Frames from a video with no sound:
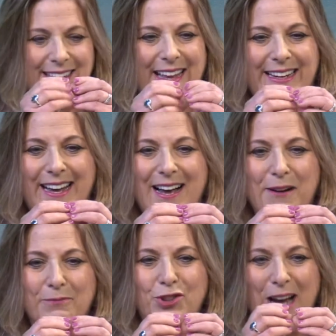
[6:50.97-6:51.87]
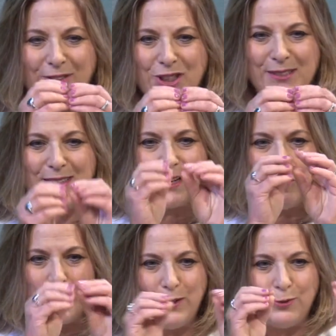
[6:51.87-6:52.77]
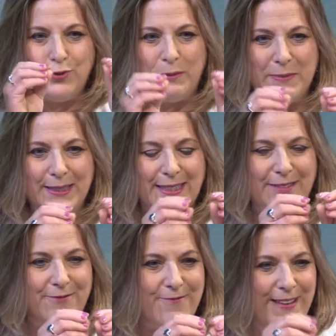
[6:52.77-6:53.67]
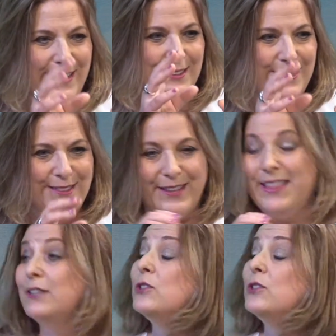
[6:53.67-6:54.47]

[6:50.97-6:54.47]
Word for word: like um, tchotchkes, like window treatments and vases and things.